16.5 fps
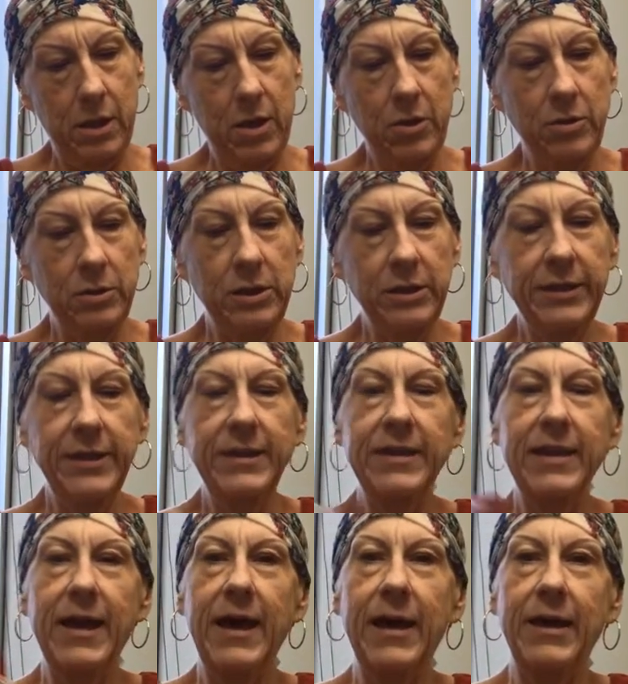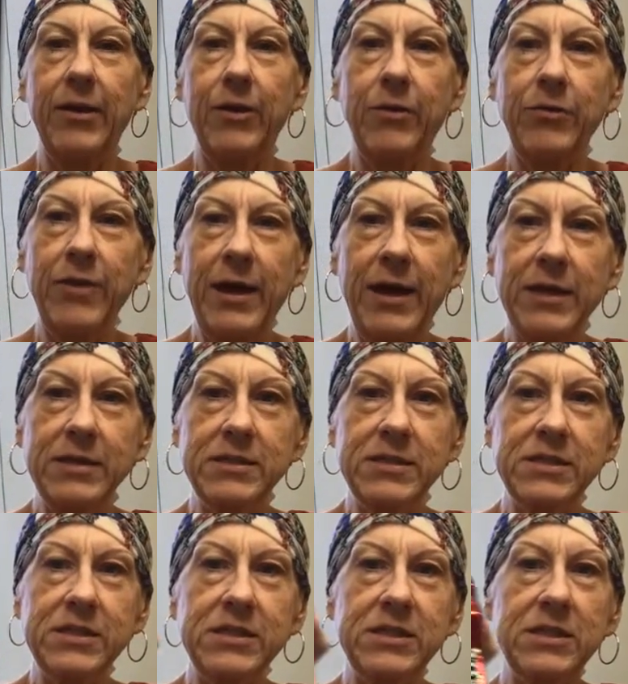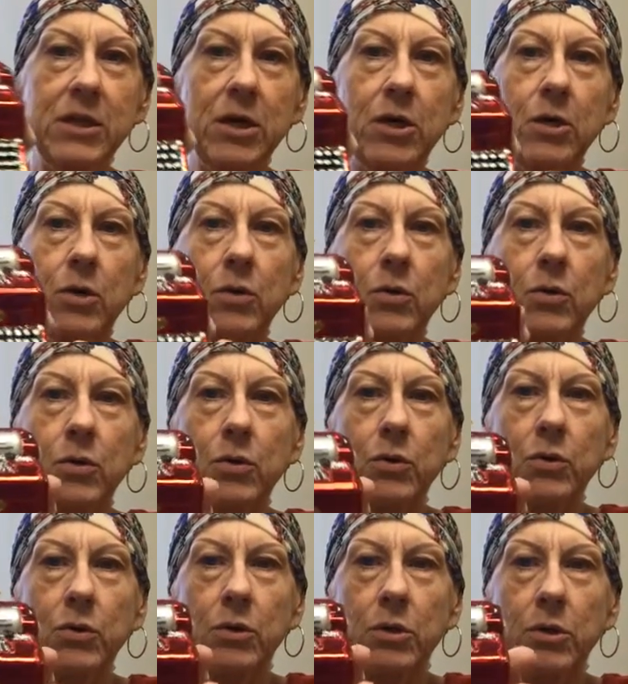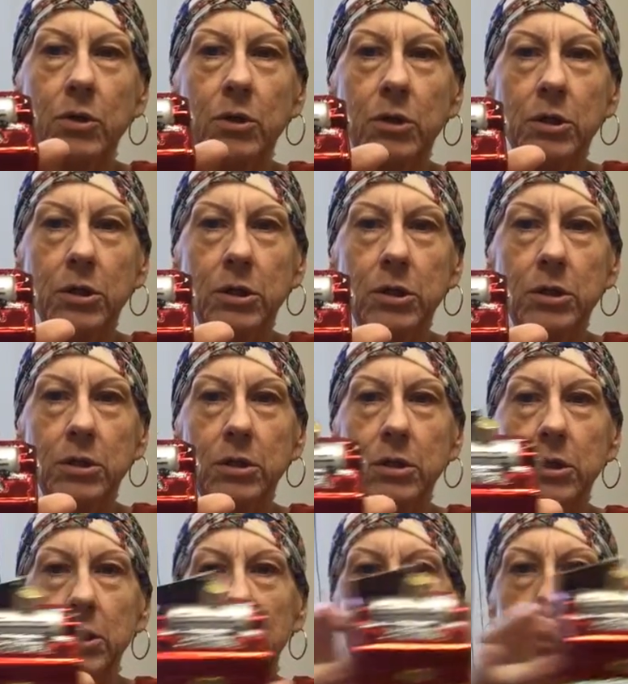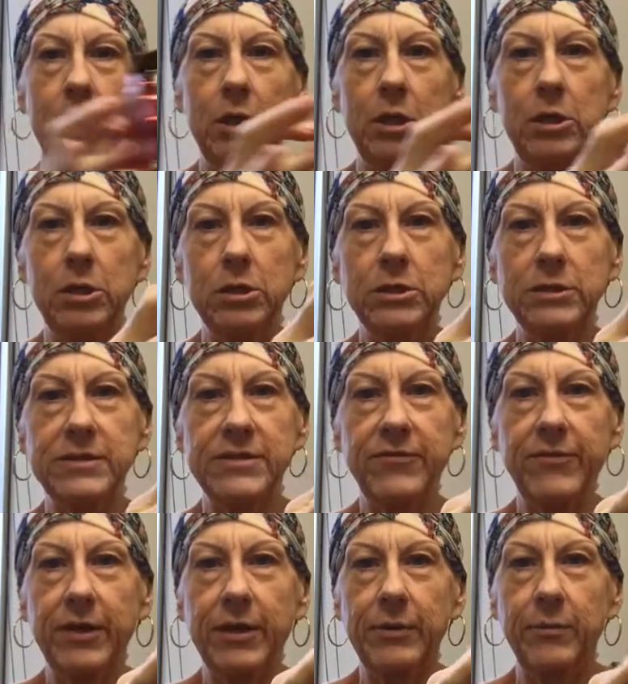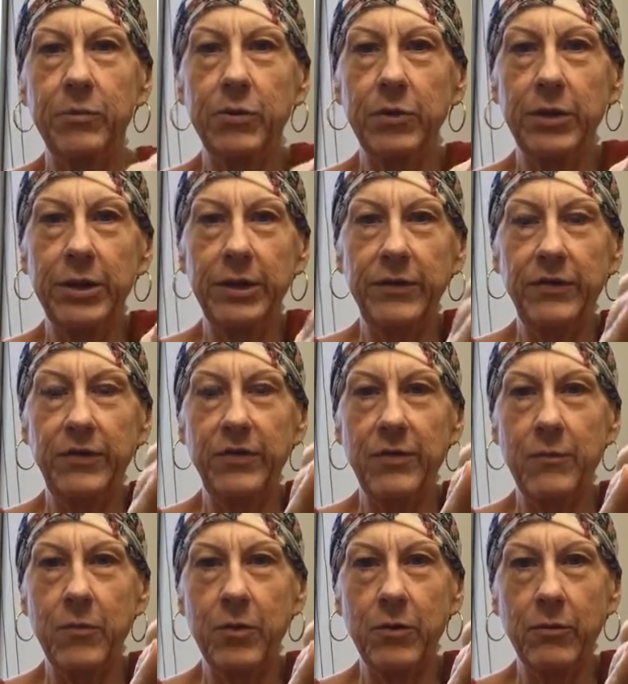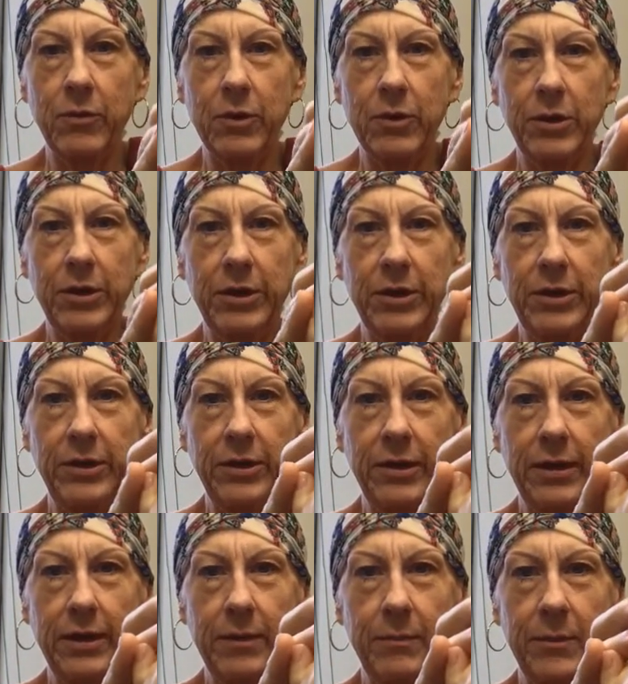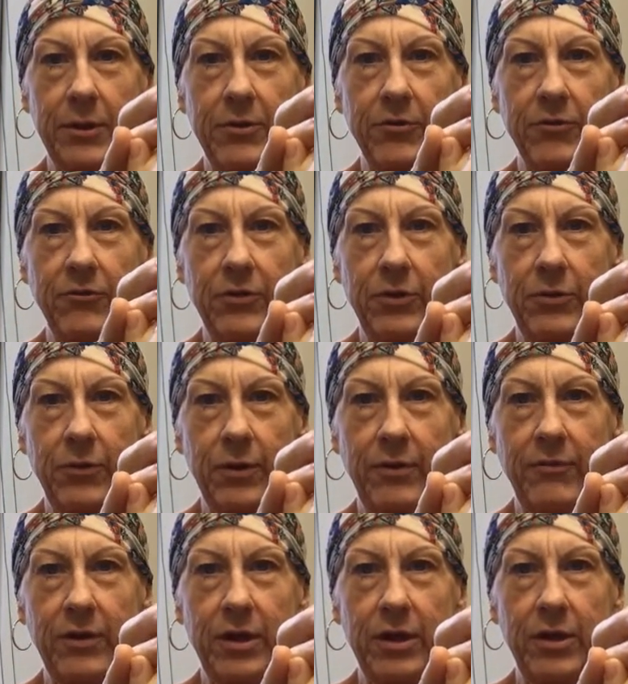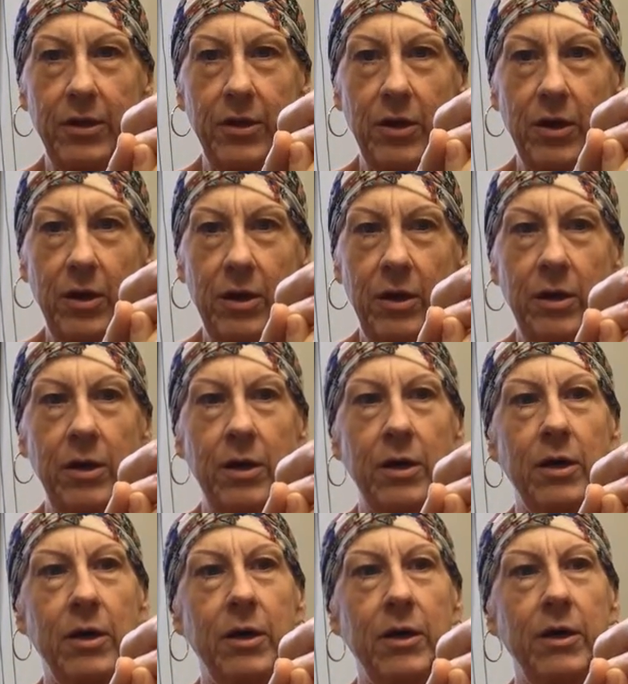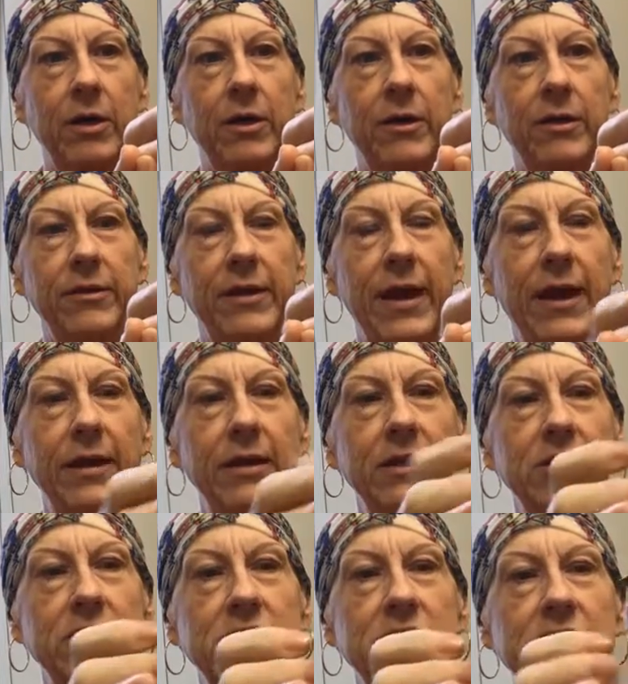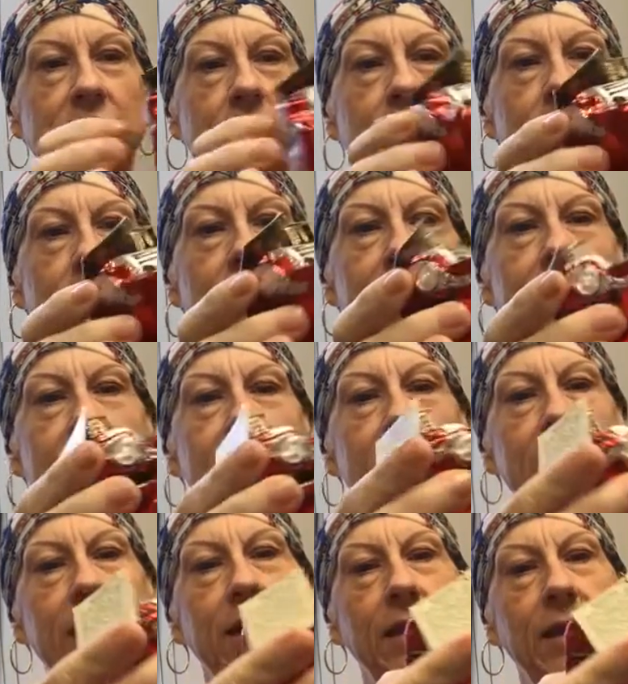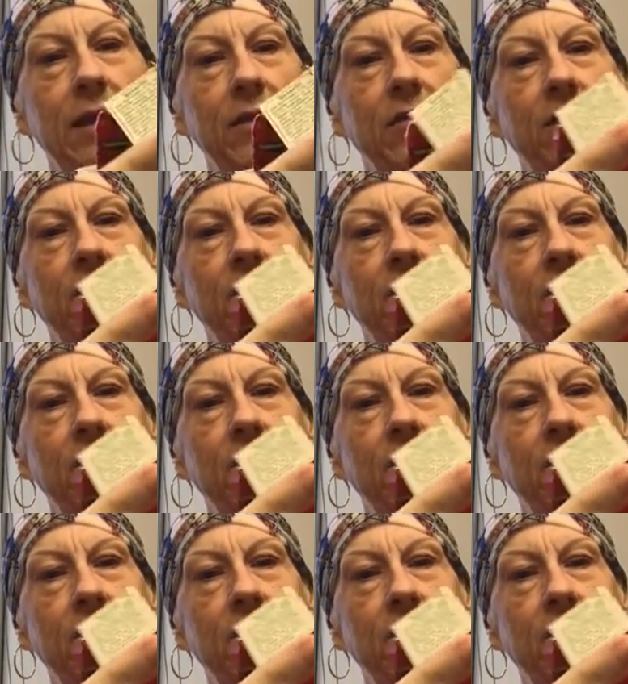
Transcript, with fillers: Oh, look at that. Oh, that is so cool. Let's see if I can put it somewhere where you can get a better view of it. Oh, that is so neat.